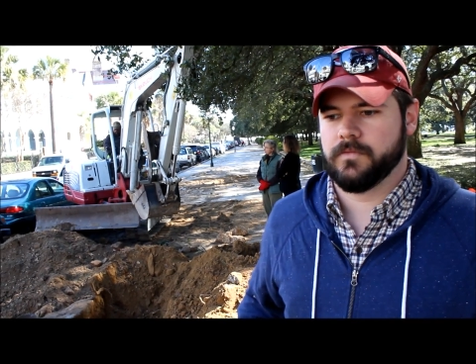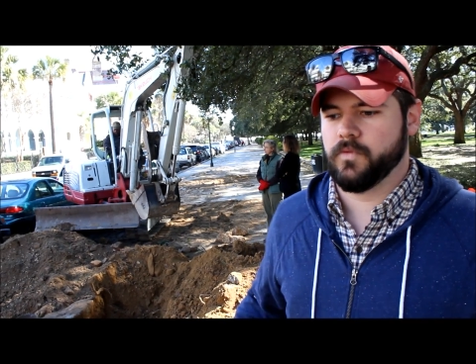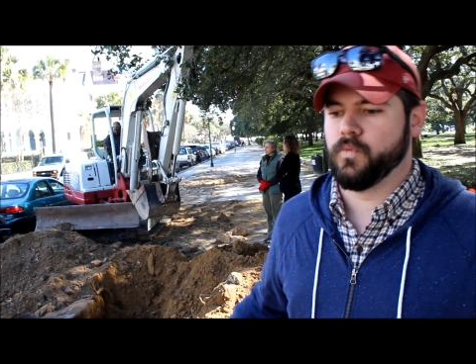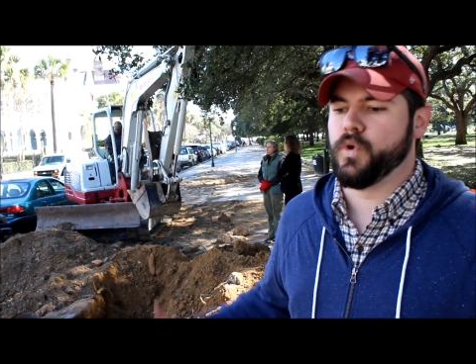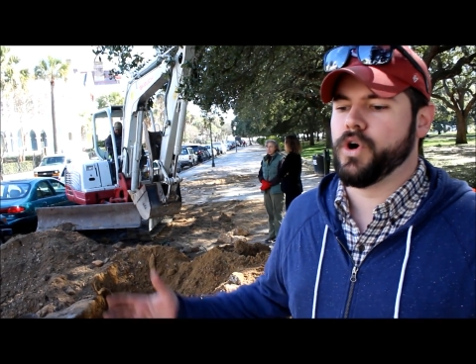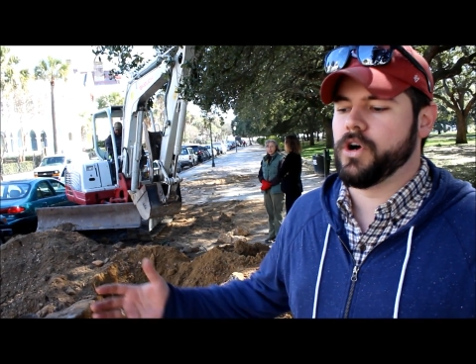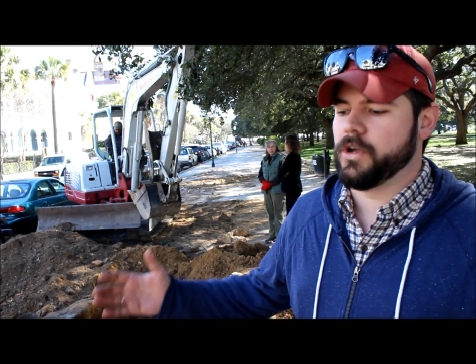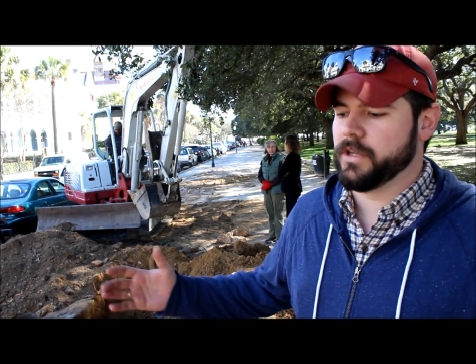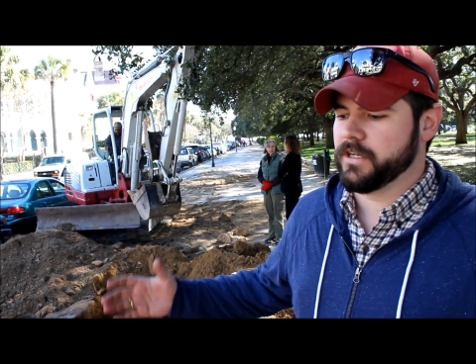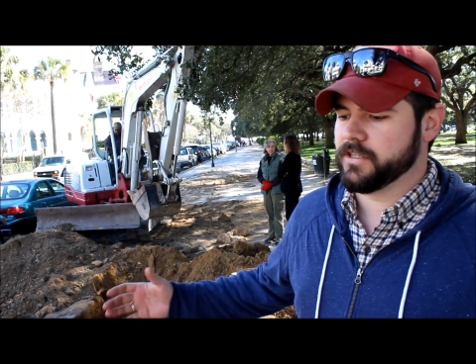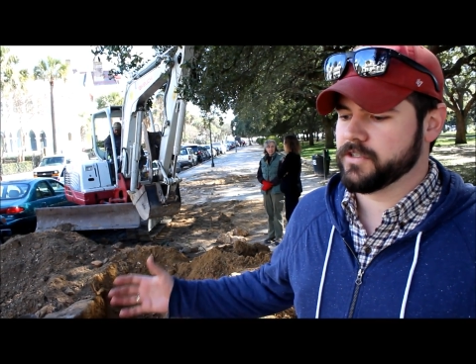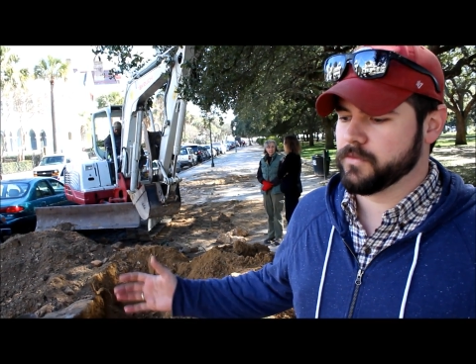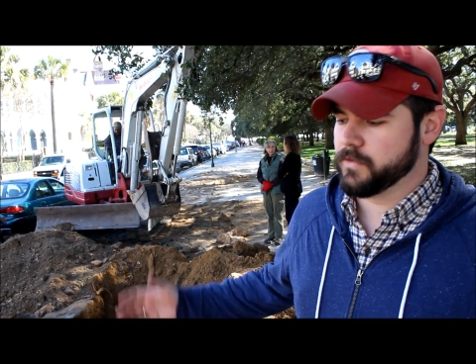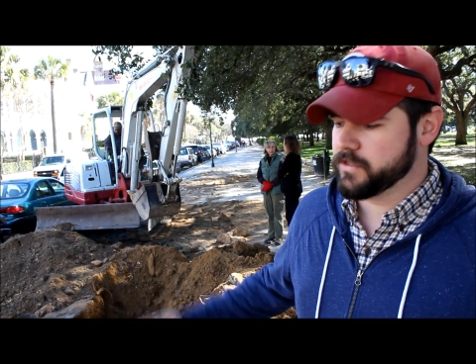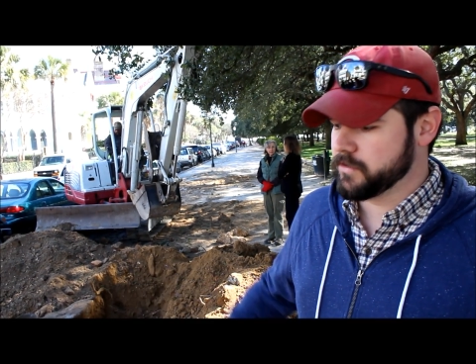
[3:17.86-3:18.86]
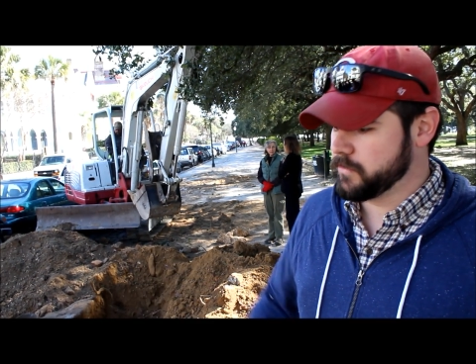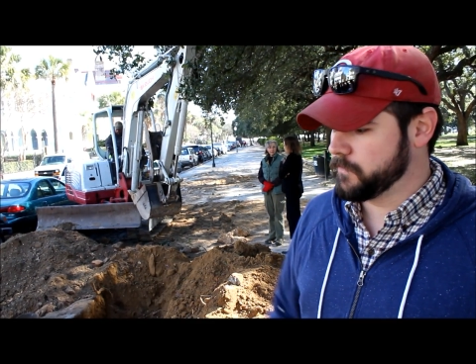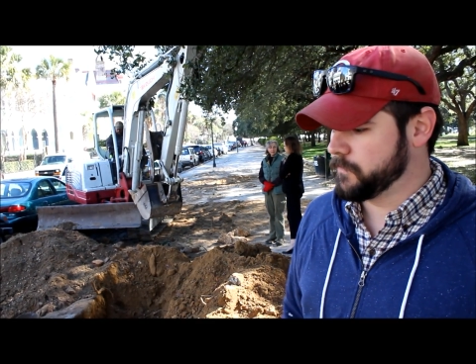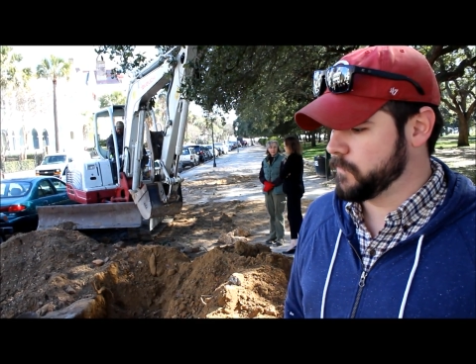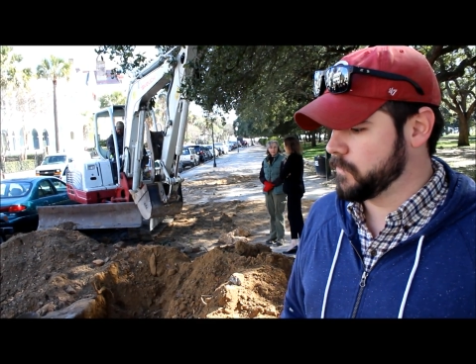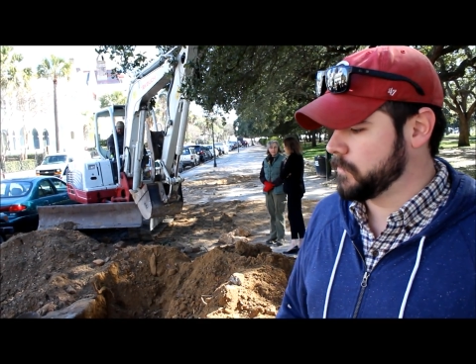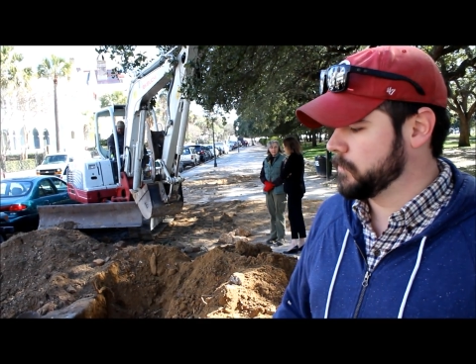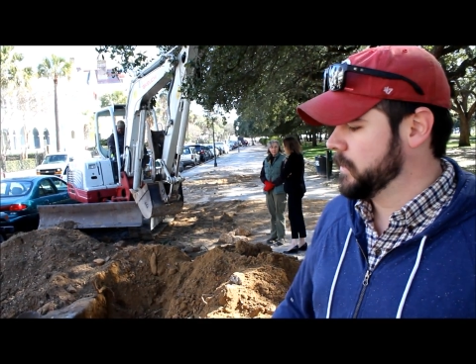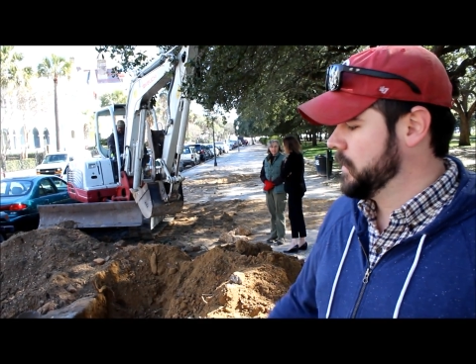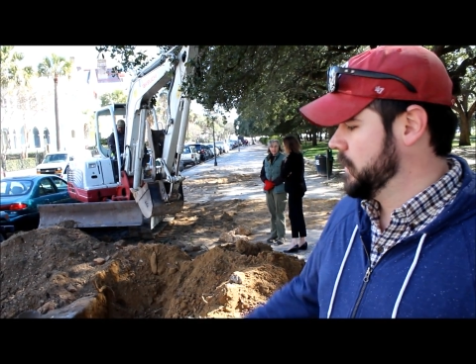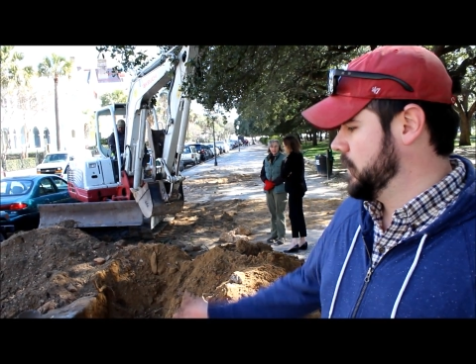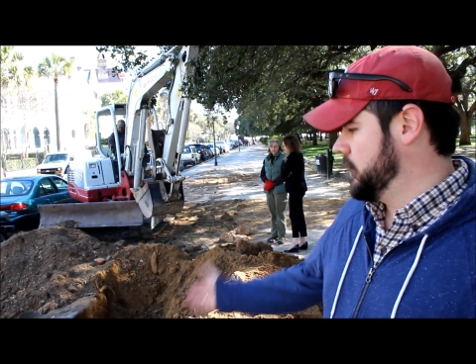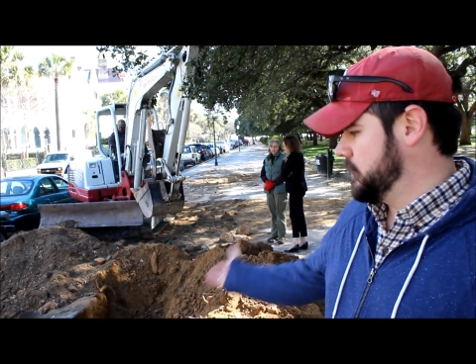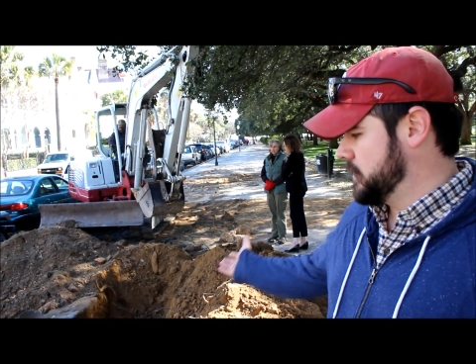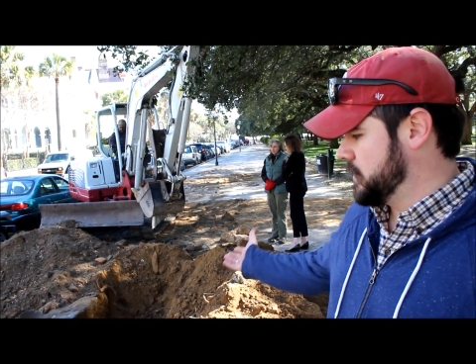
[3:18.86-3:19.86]
wall in its original form.
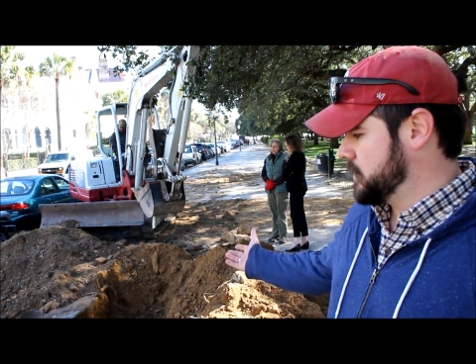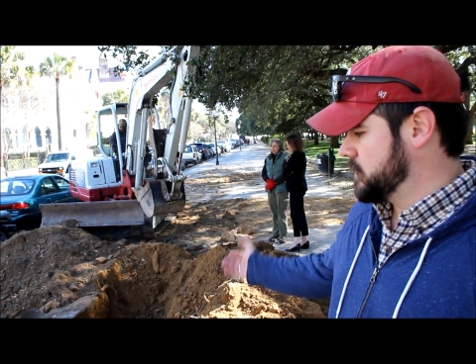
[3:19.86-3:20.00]
And then